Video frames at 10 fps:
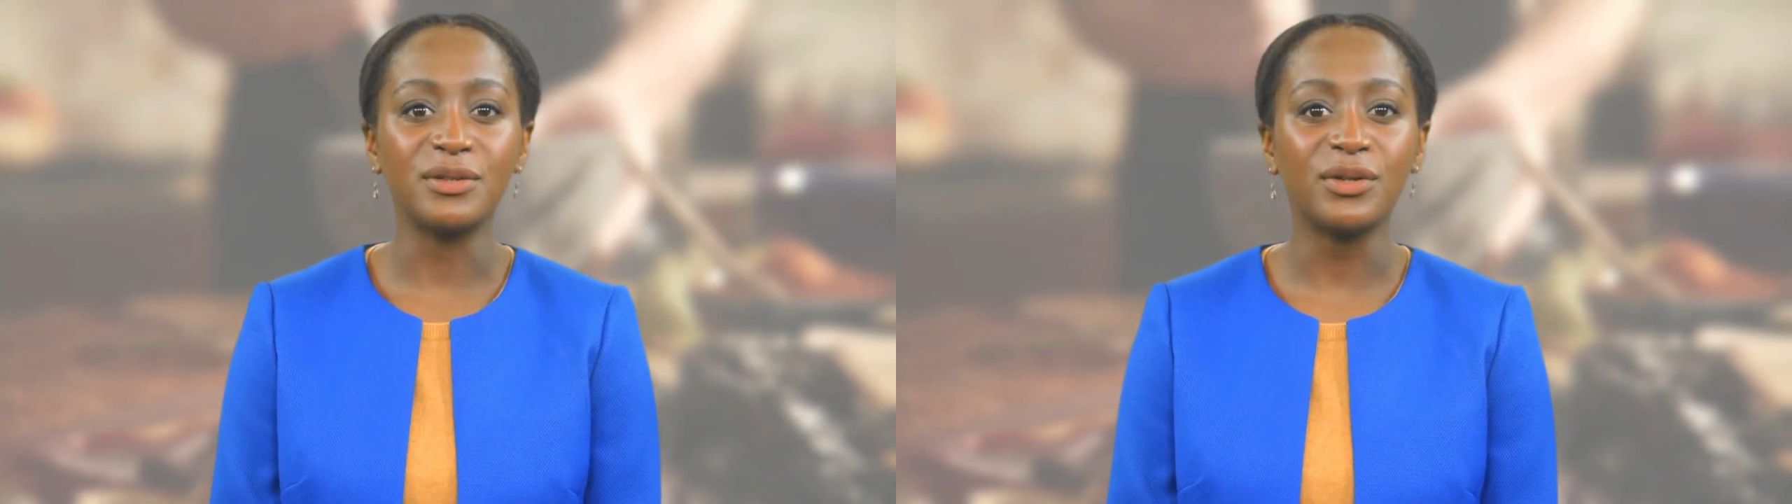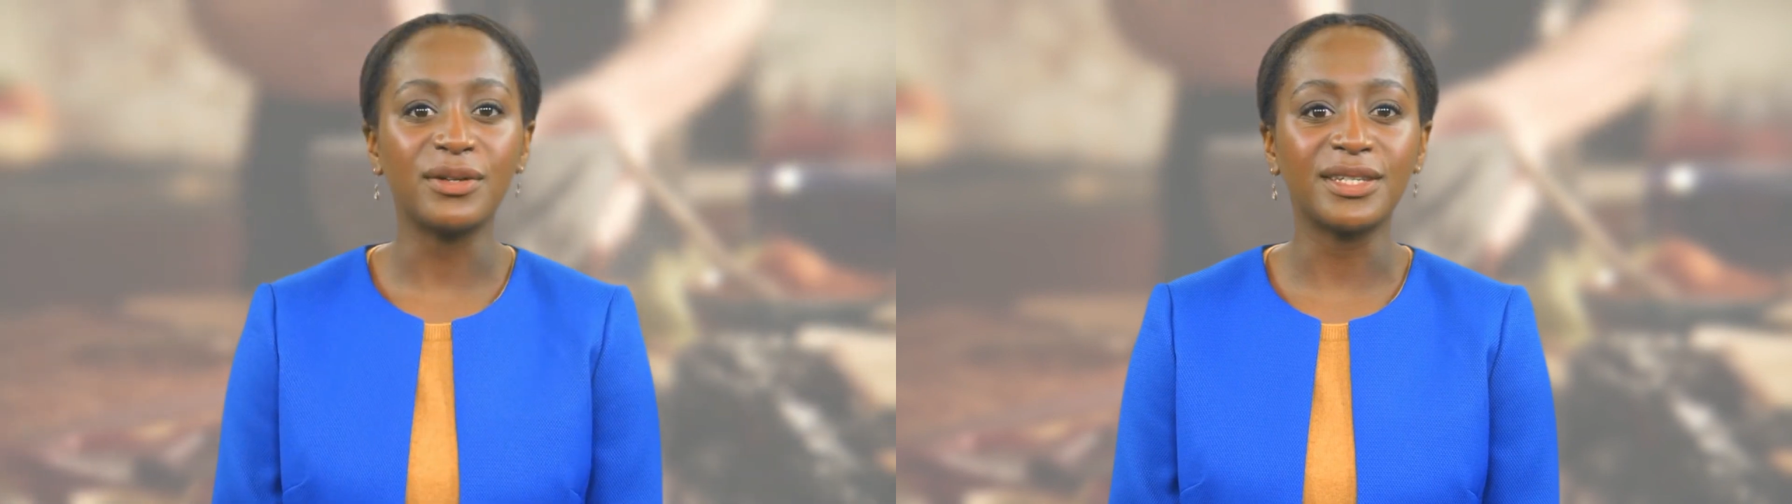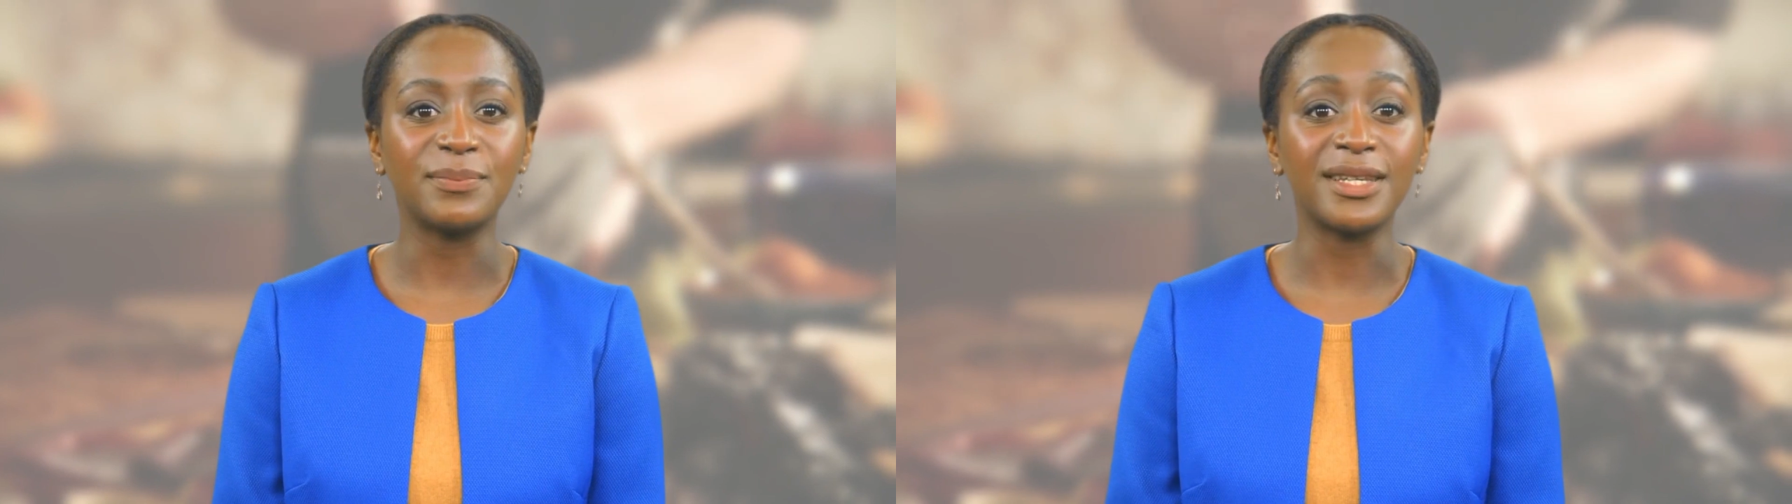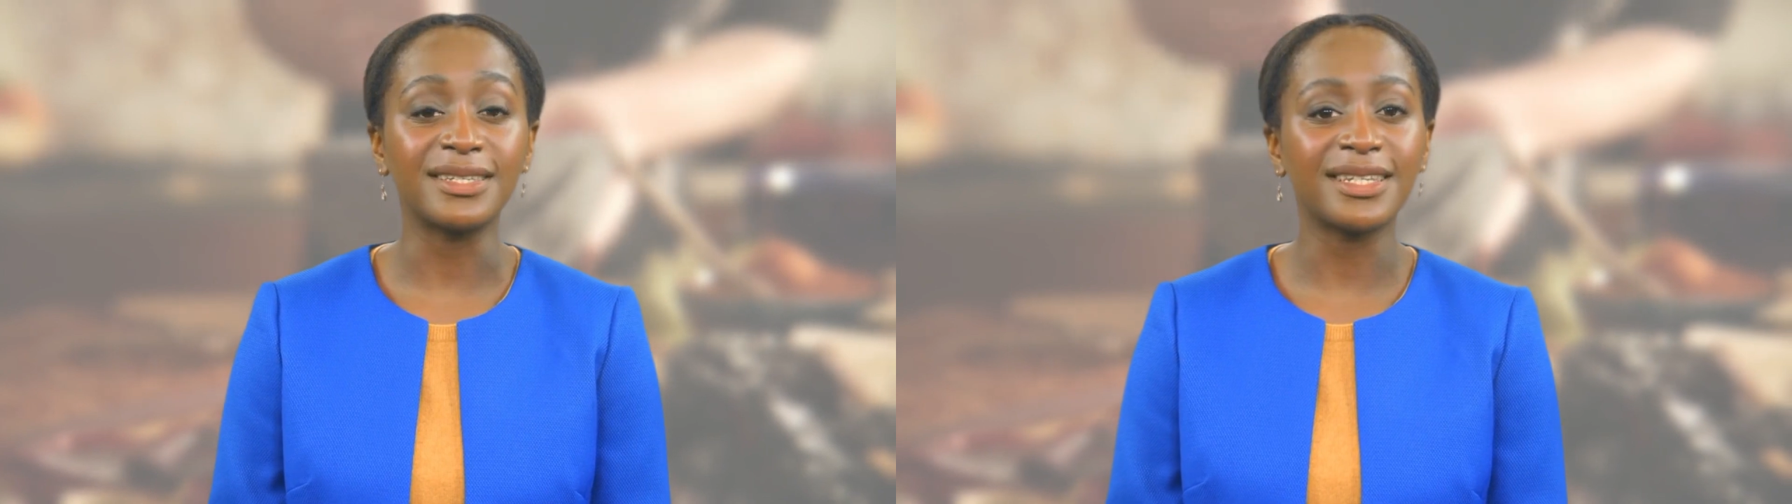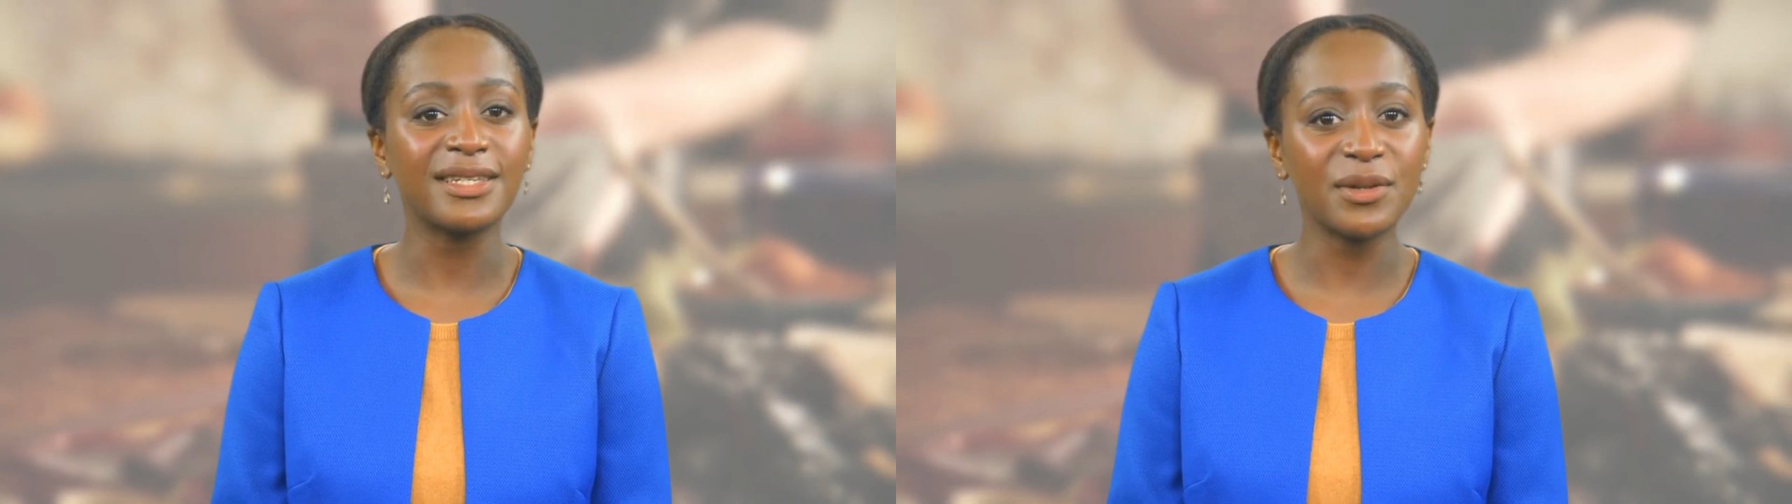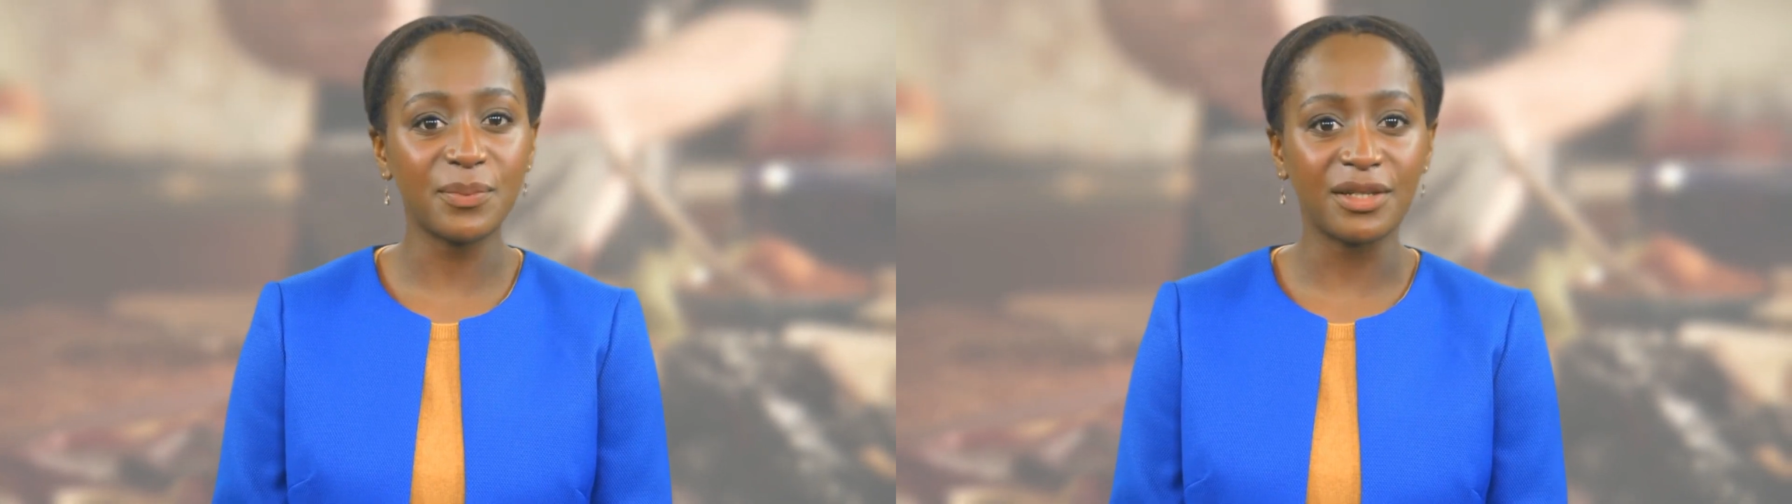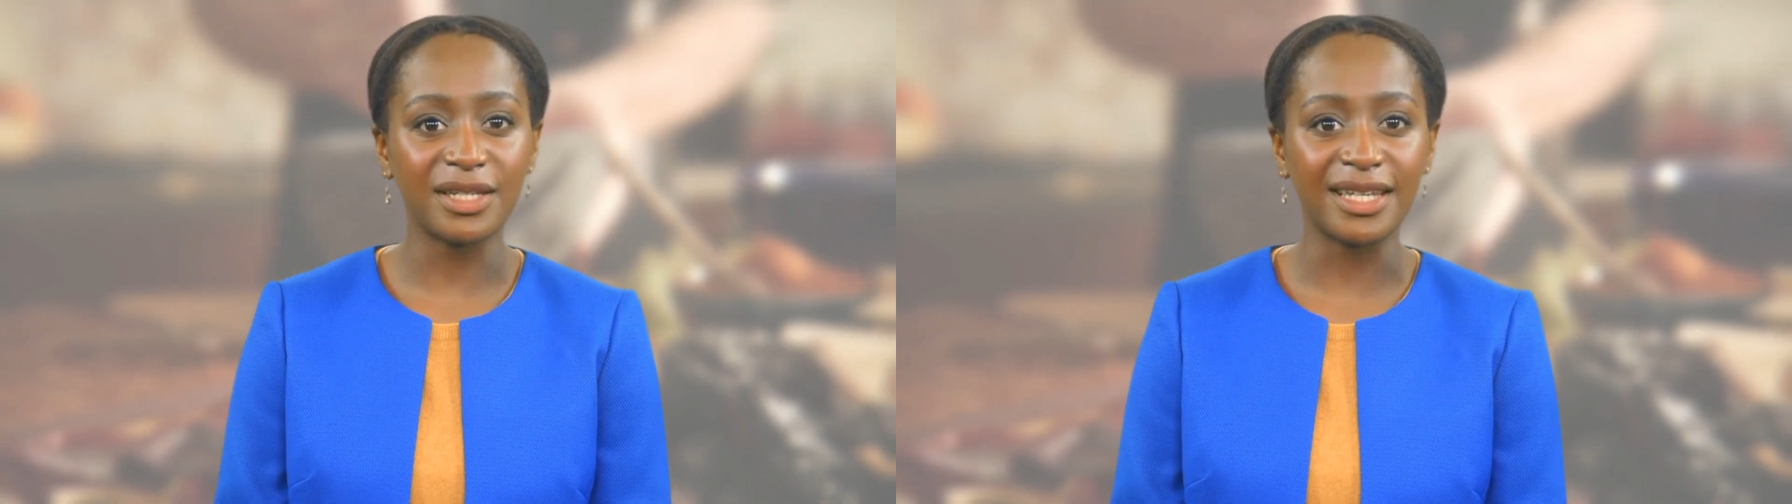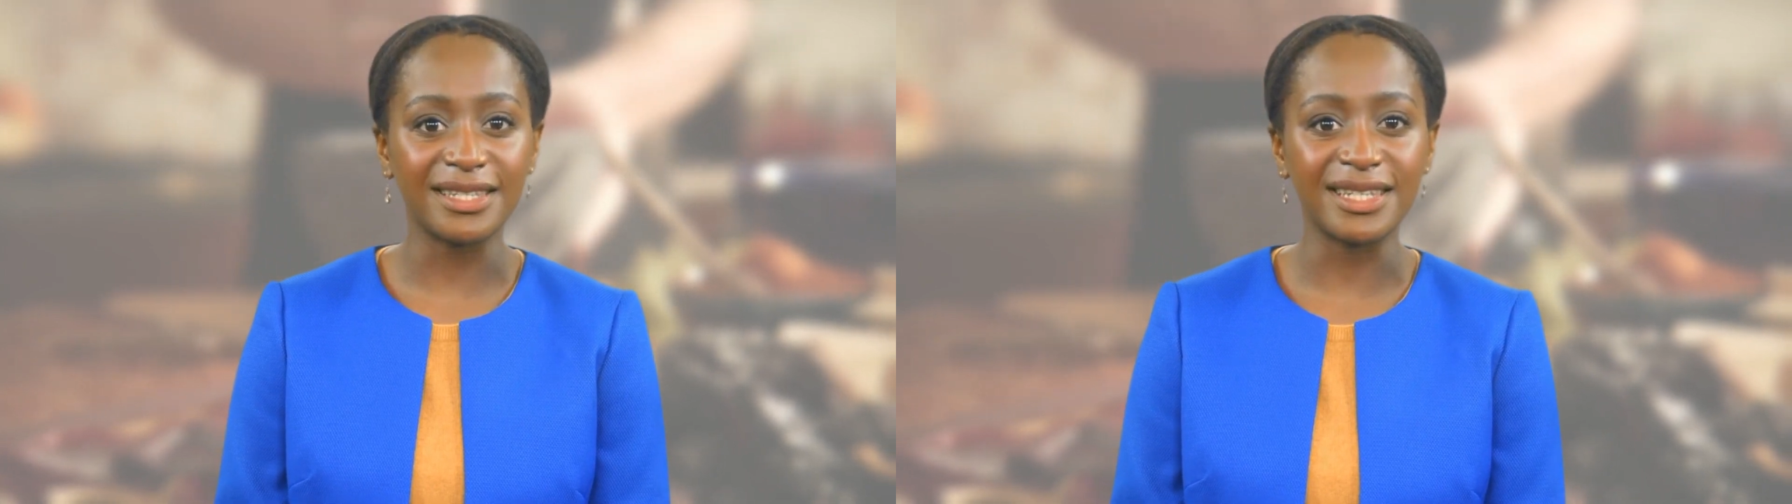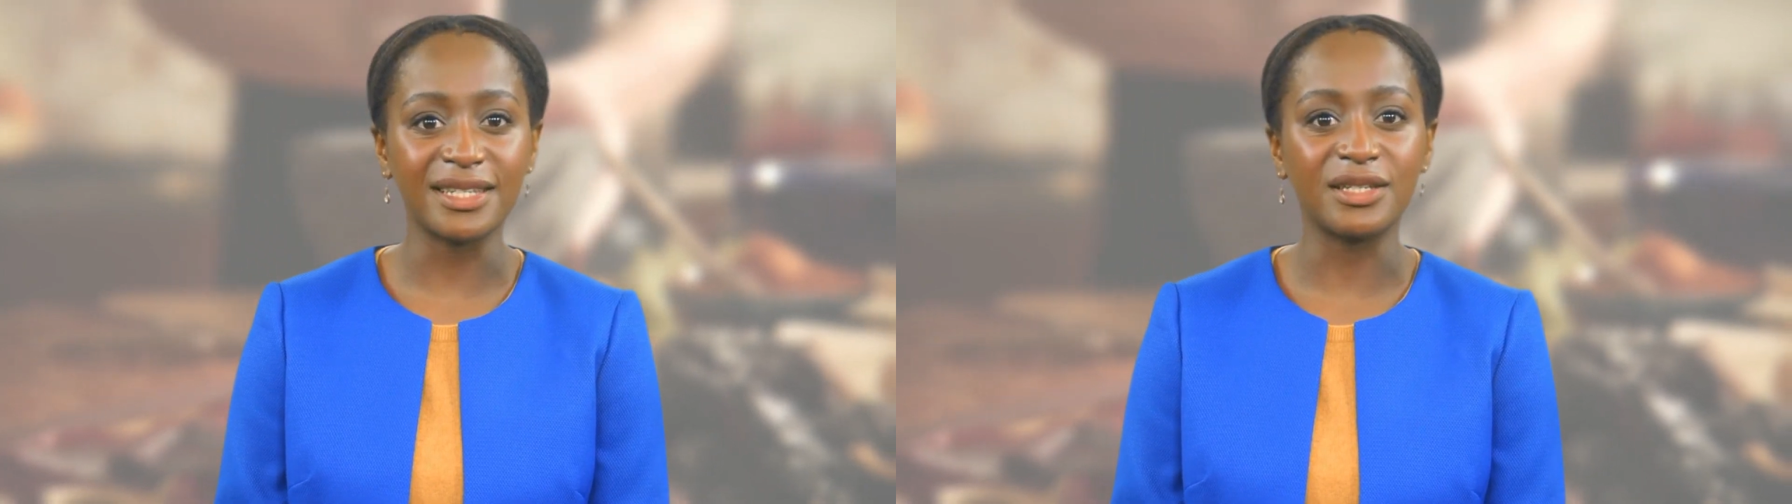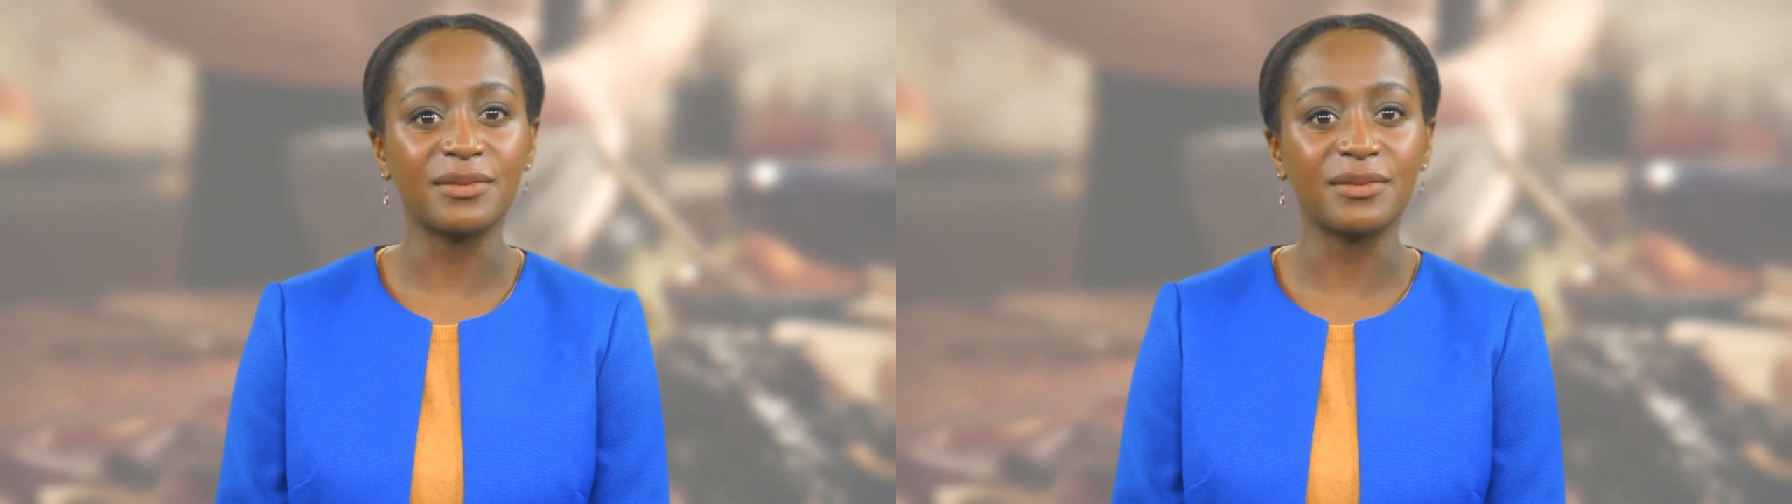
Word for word: Don't miss this opportunity